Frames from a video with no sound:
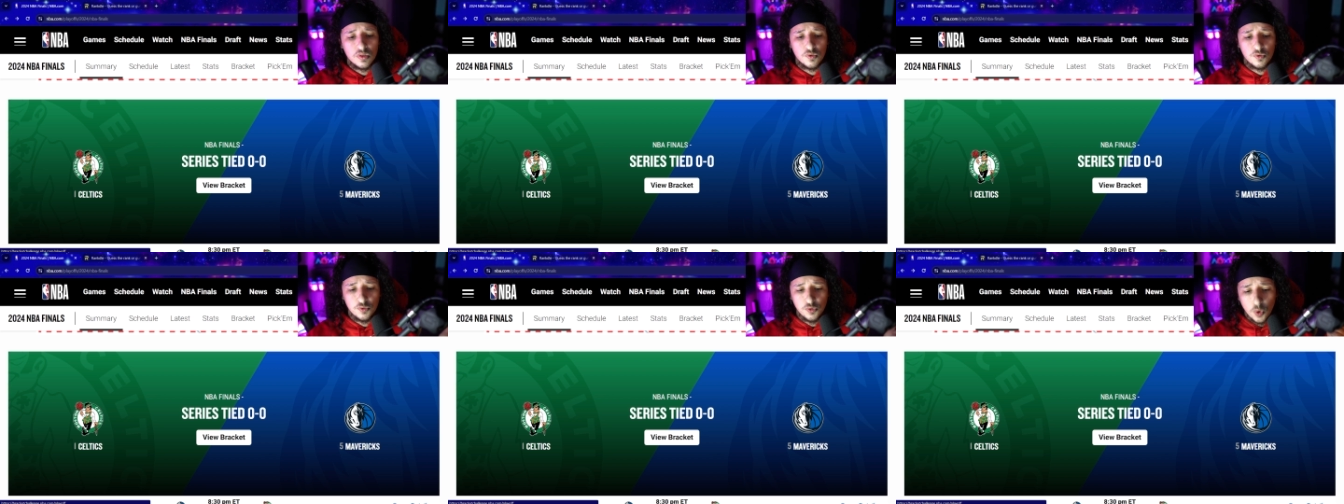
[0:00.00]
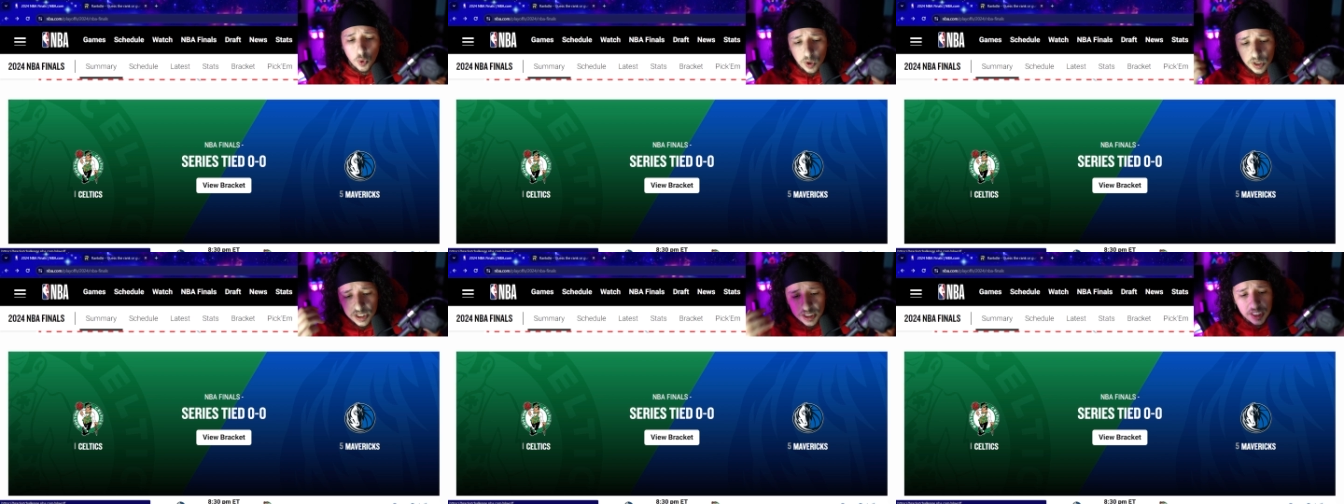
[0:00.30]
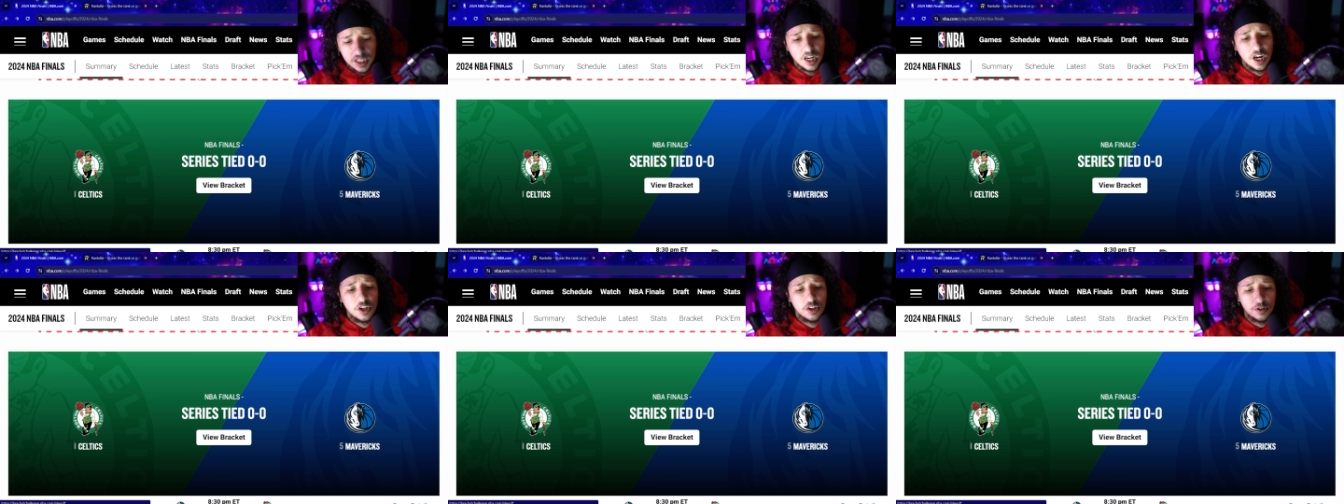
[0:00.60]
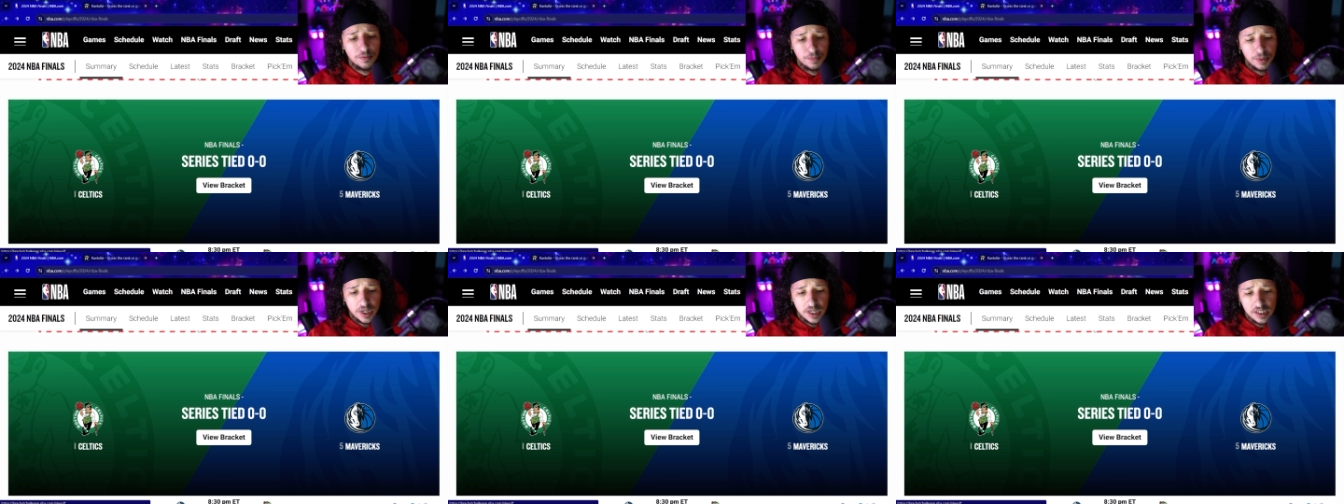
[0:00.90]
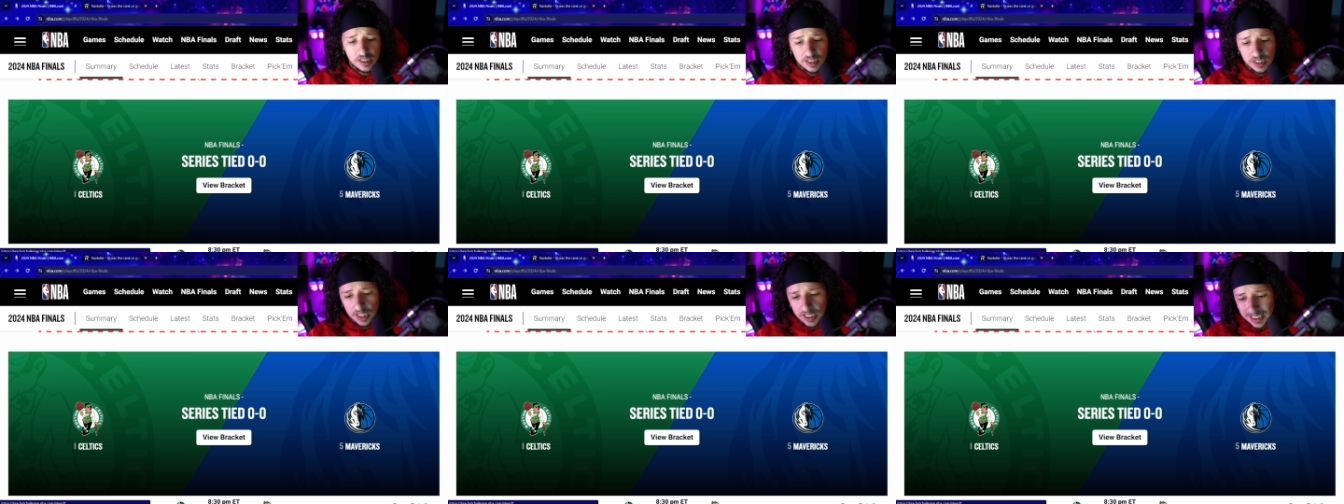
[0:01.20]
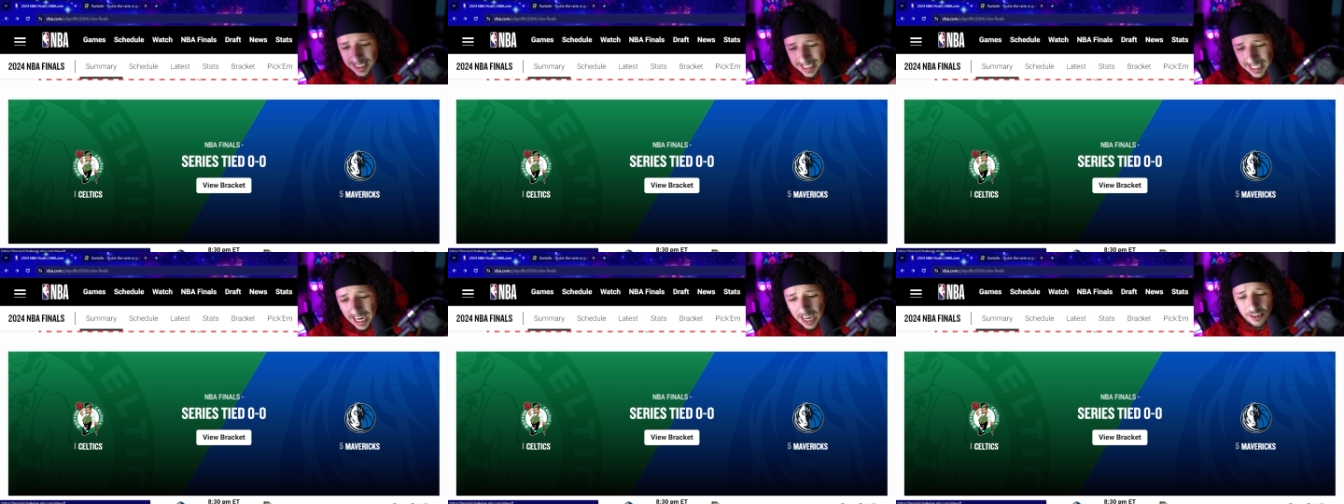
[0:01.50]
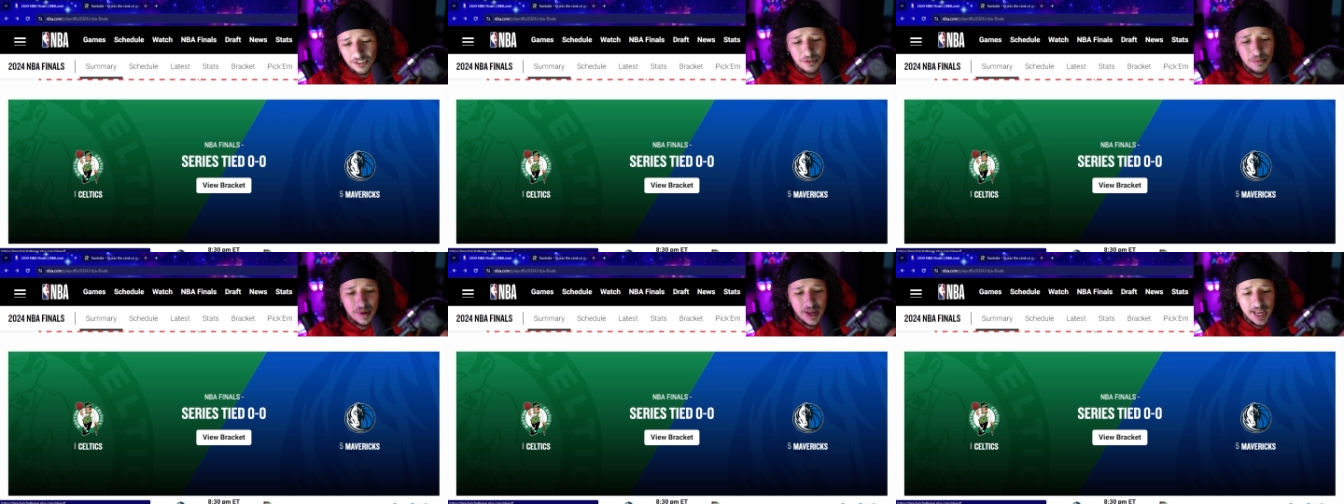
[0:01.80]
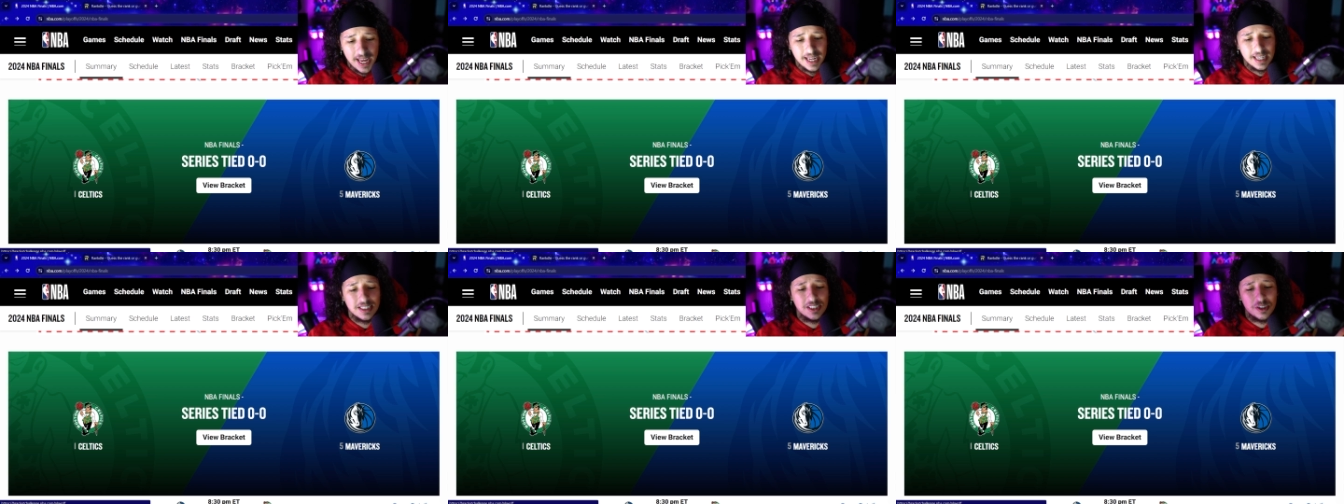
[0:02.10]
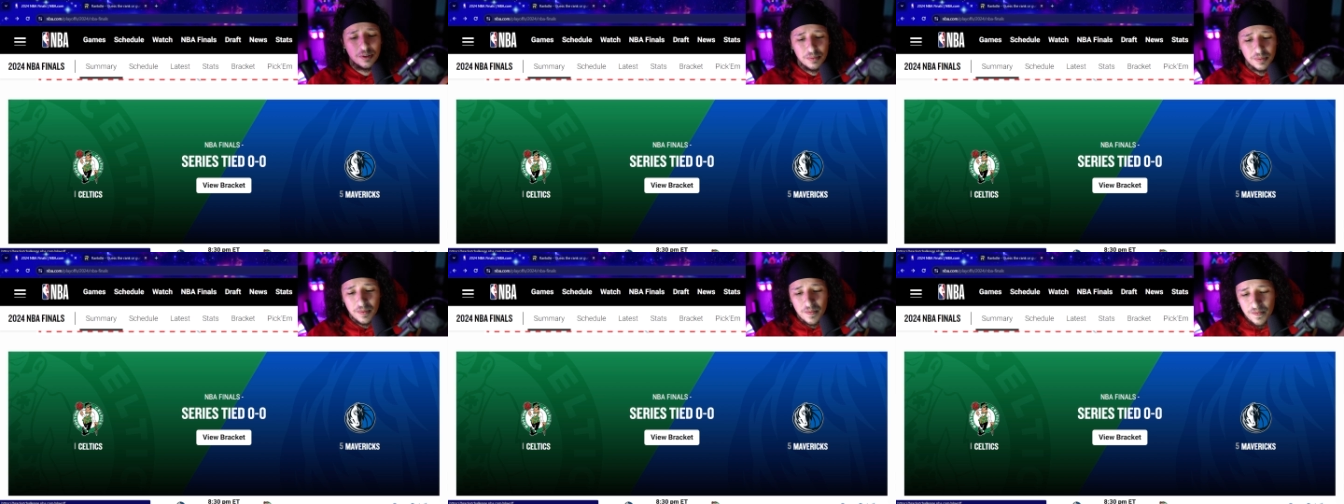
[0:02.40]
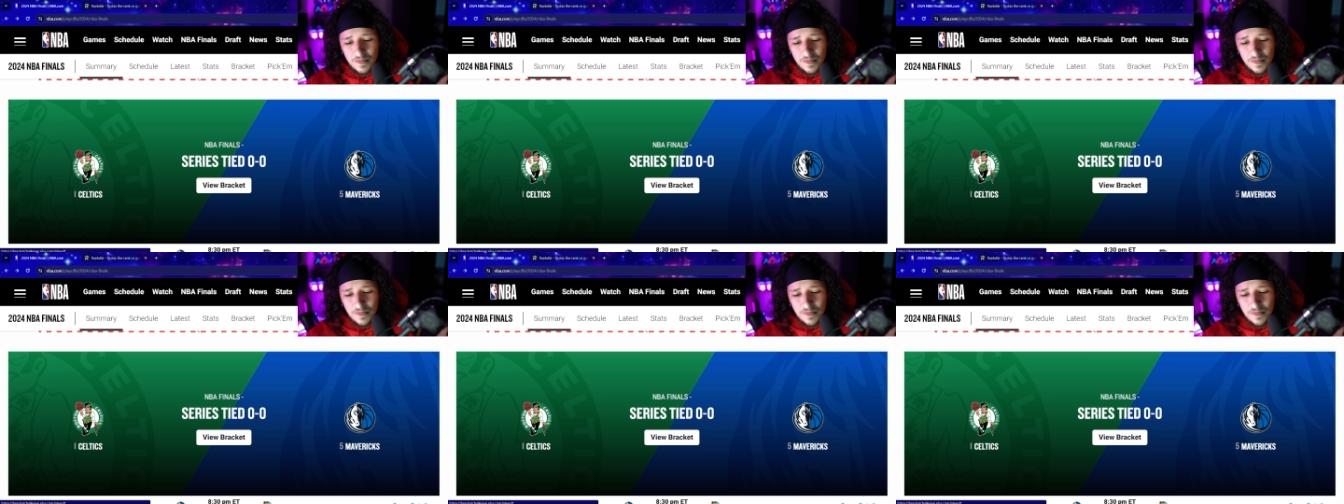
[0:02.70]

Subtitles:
forcing other players aside from Ant to